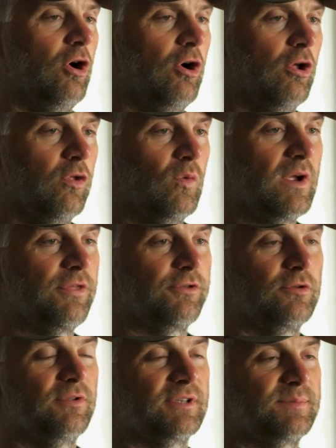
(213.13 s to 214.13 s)
all the way
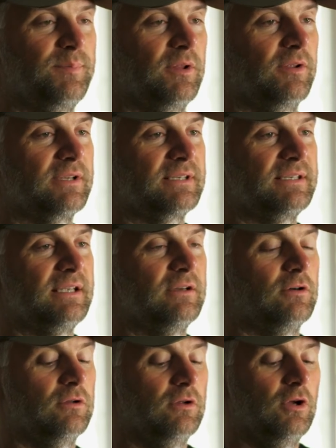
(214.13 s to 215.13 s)
through this billet of
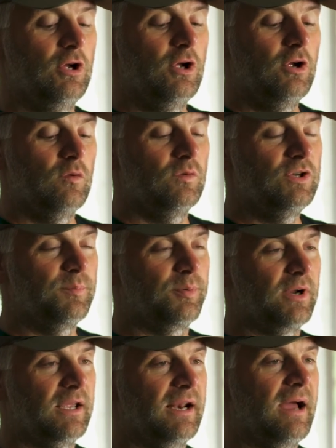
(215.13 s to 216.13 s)
steel, when you
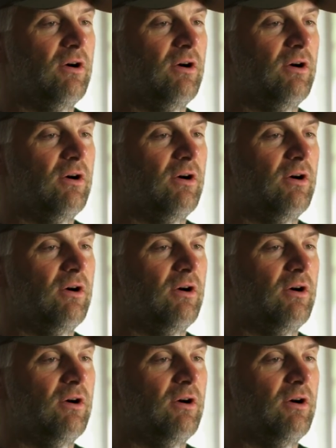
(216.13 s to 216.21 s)
bring it